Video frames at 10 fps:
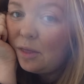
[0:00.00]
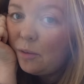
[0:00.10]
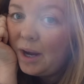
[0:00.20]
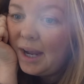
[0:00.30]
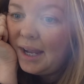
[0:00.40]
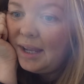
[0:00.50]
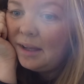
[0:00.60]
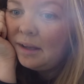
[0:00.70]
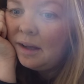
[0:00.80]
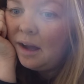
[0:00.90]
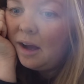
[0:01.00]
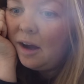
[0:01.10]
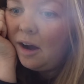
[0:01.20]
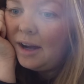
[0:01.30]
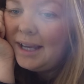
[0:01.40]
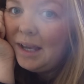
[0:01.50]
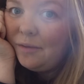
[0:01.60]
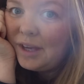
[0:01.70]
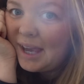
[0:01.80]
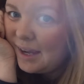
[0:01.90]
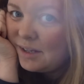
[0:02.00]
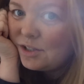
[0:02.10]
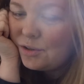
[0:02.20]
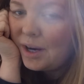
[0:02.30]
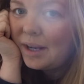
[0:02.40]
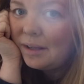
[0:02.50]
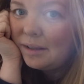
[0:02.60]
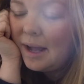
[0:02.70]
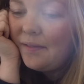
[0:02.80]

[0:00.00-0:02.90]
three, I keep forgetting to drink.